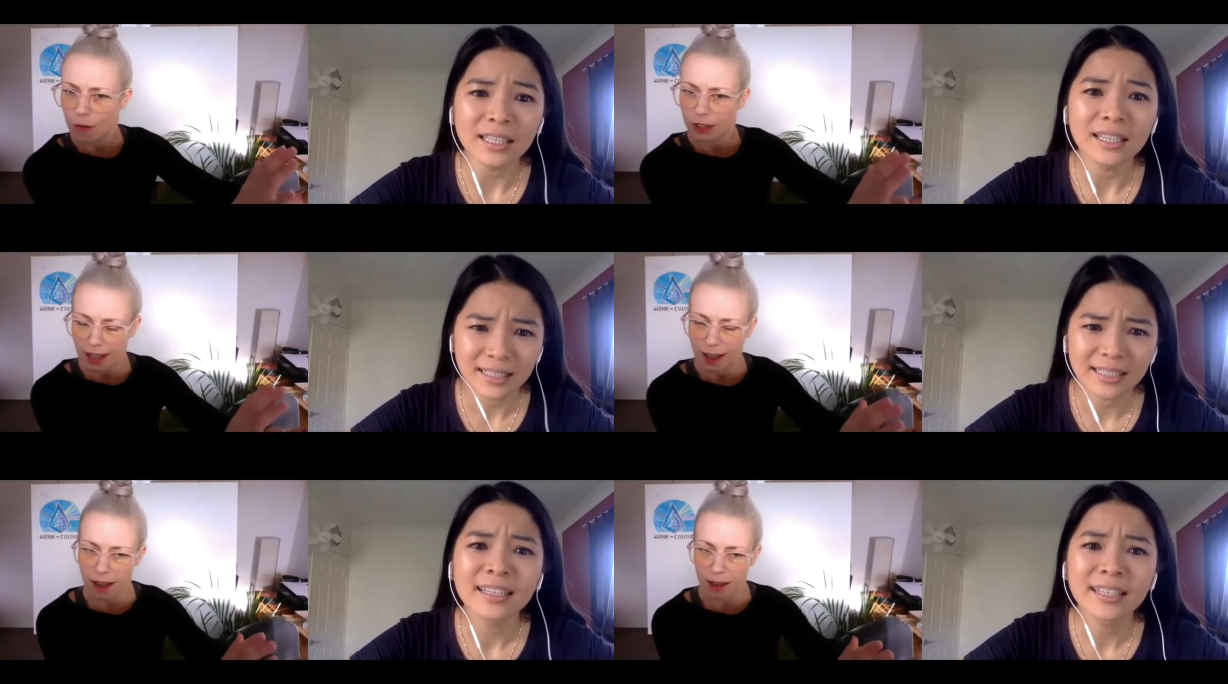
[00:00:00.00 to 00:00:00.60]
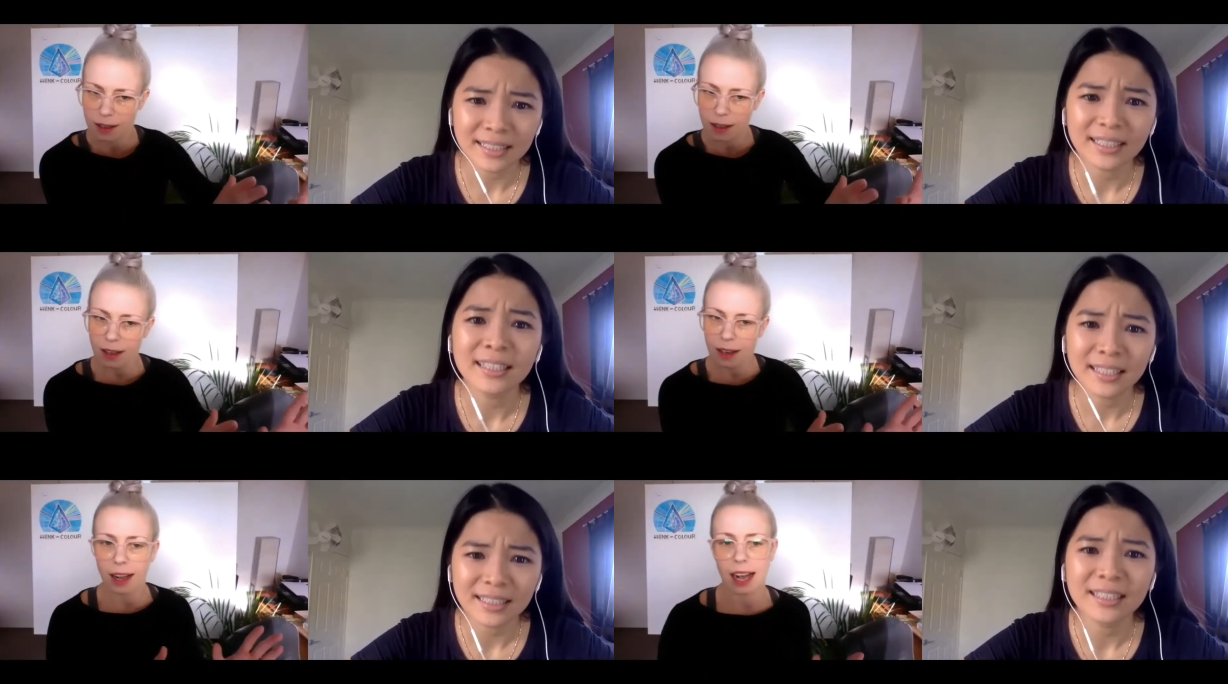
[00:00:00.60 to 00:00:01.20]
Speaker 1: there,
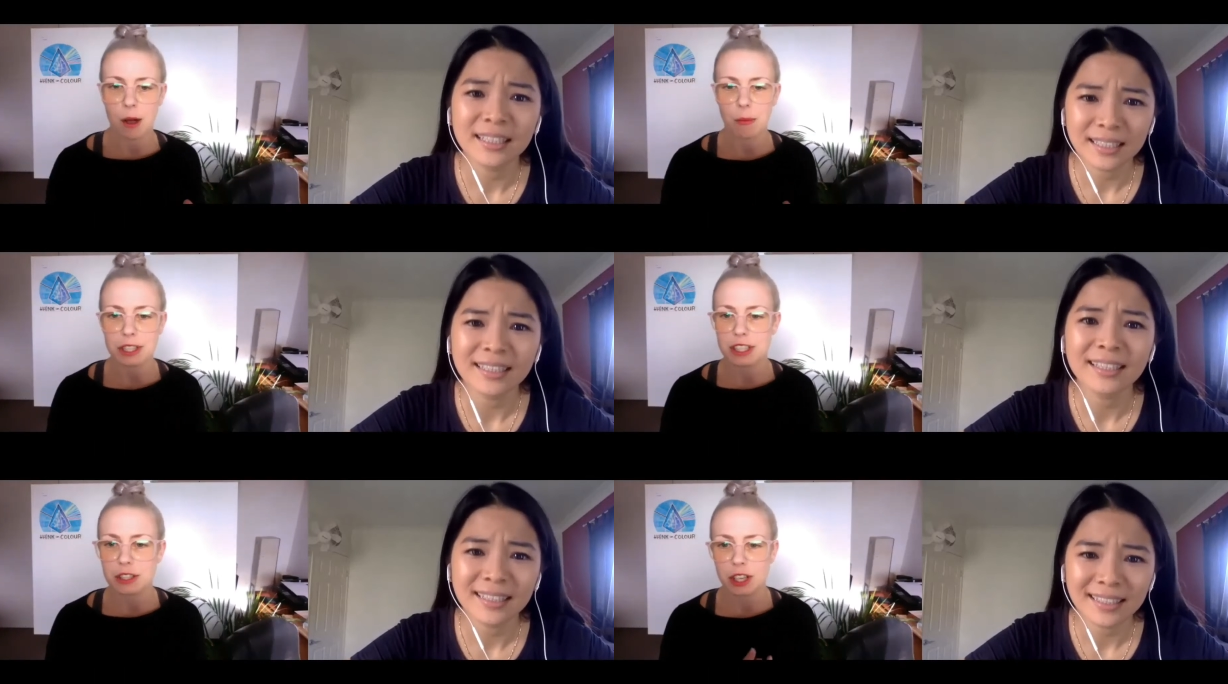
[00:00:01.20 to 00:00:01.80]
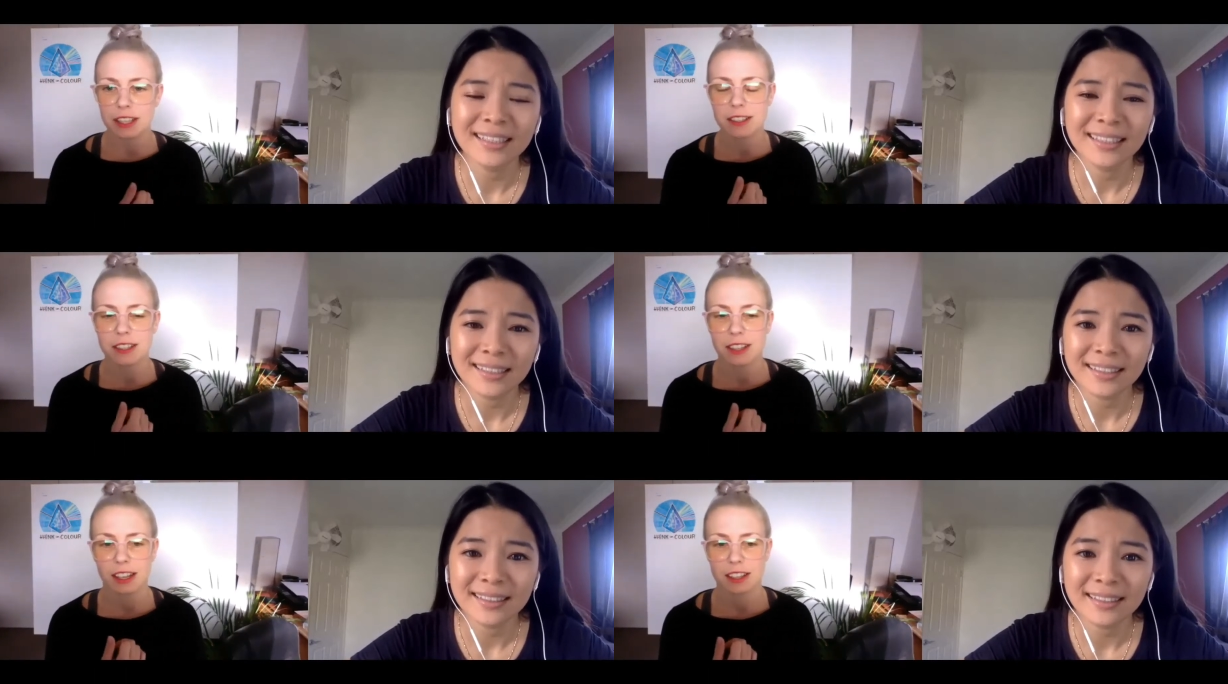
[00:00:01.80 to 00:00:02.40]
um, which is just,
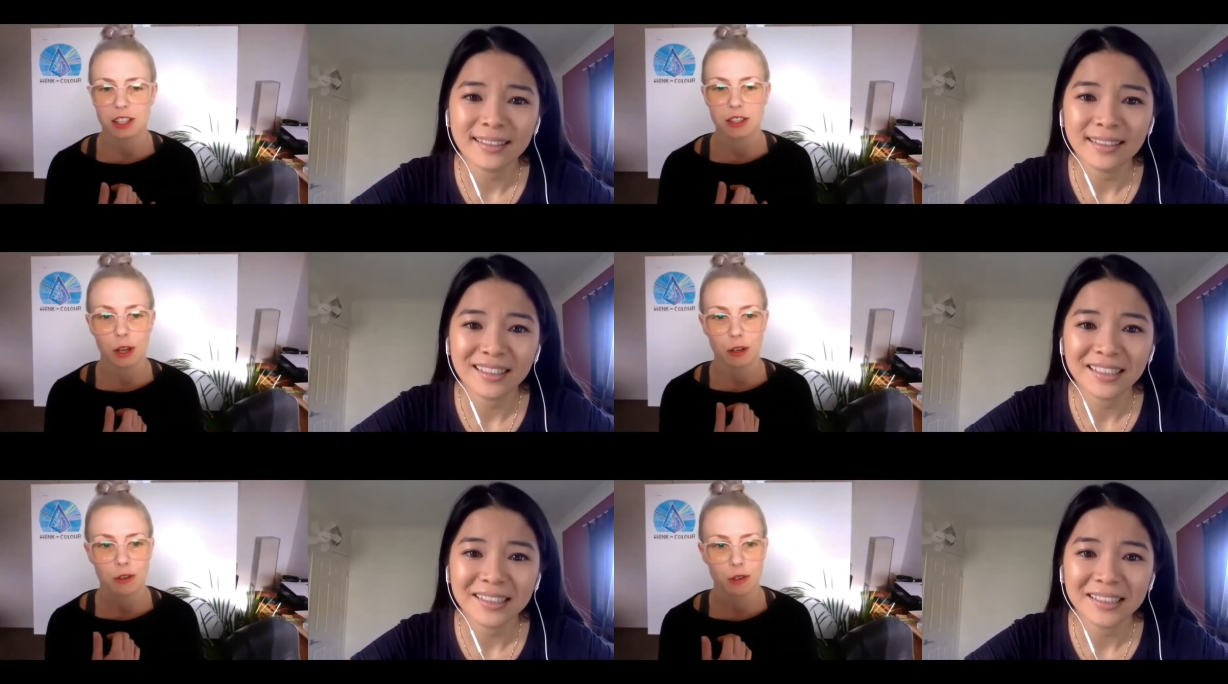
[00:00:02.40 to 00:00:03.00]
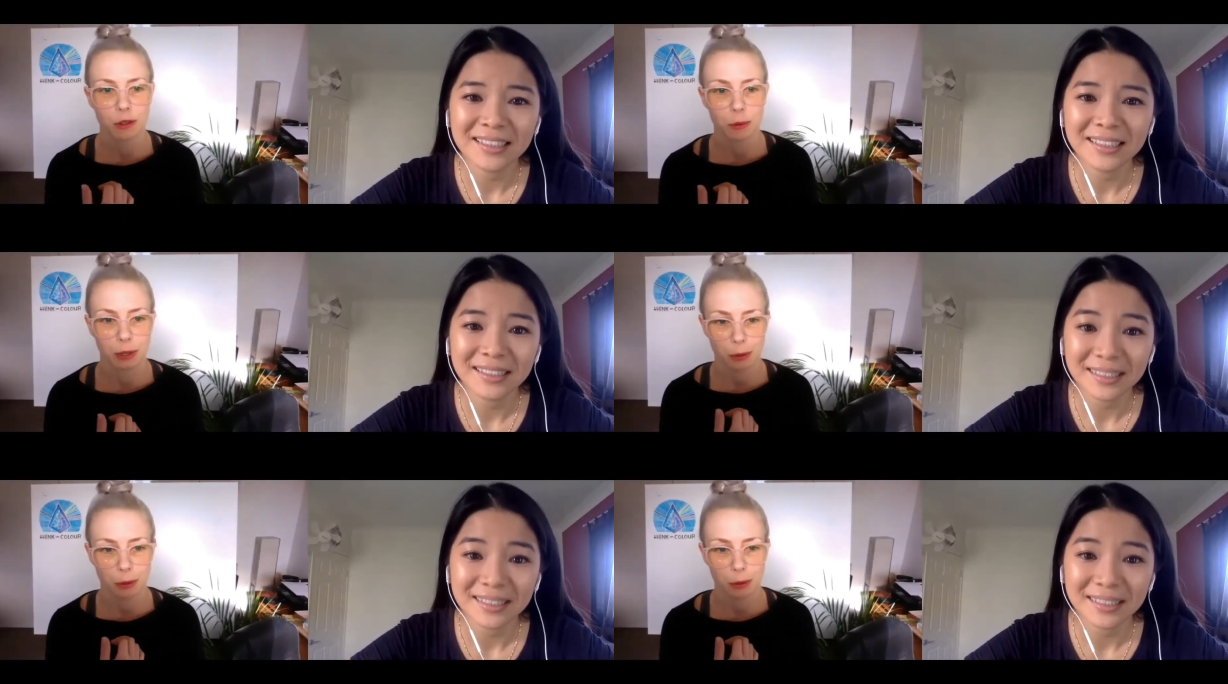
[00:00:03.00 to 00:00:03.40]
it's just not true at all.